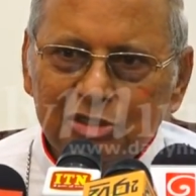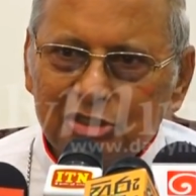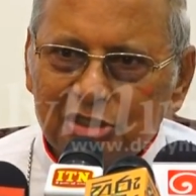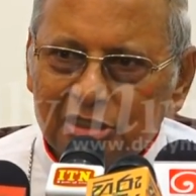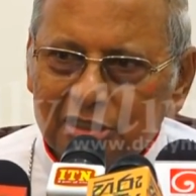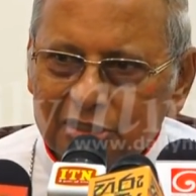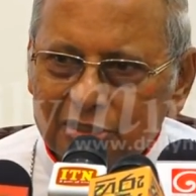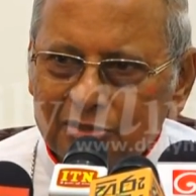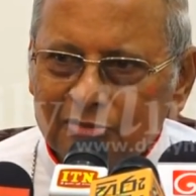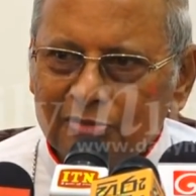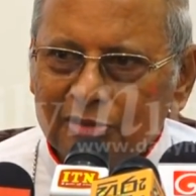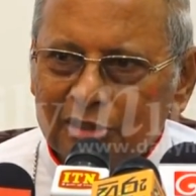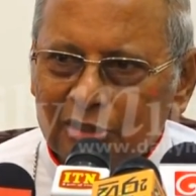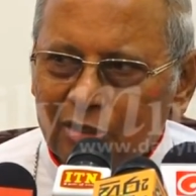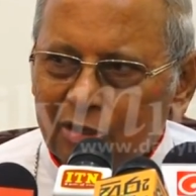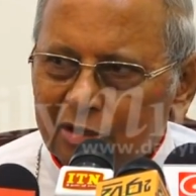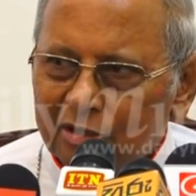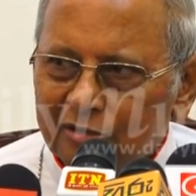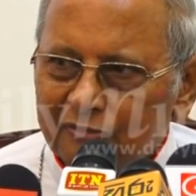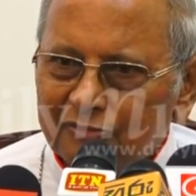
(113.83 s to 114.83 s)
church with a
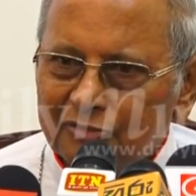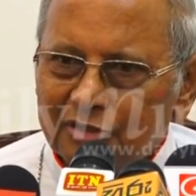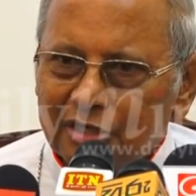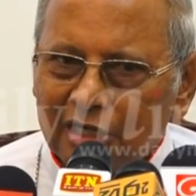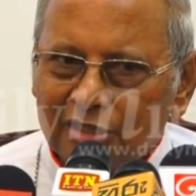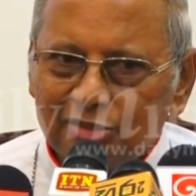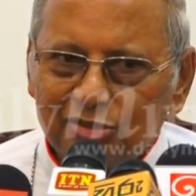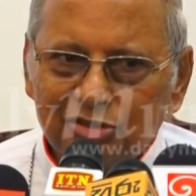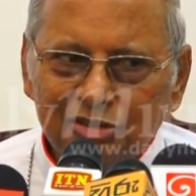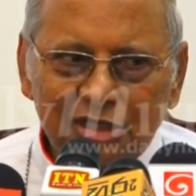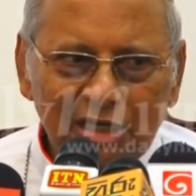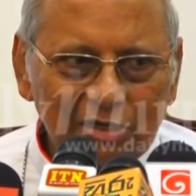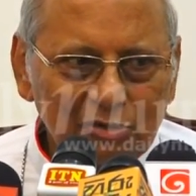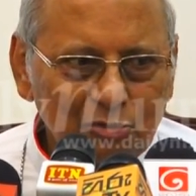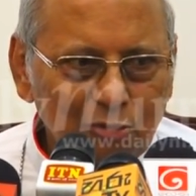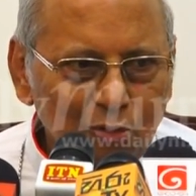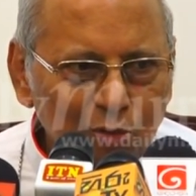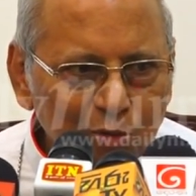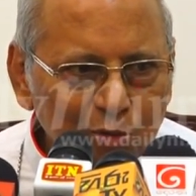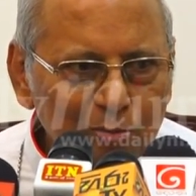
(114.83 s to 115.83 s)
lot of trust
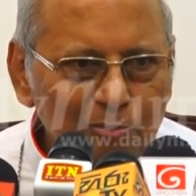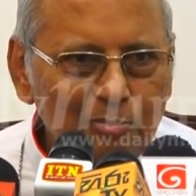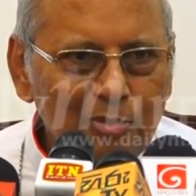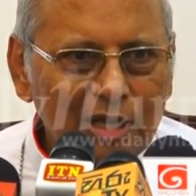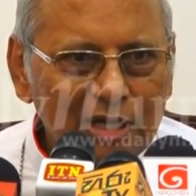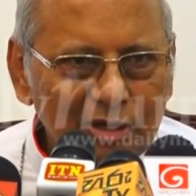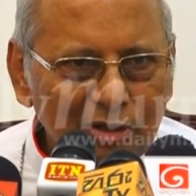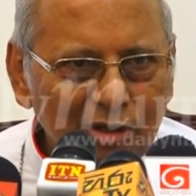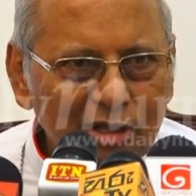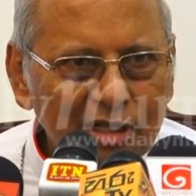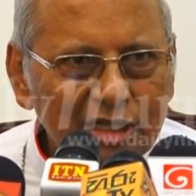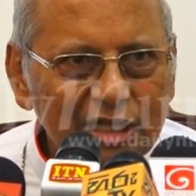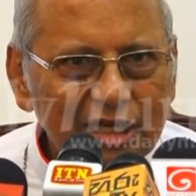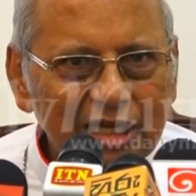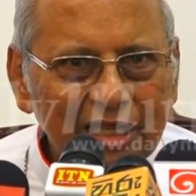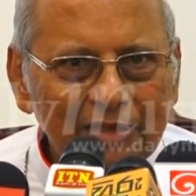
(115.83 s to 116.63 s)
and hope and all that,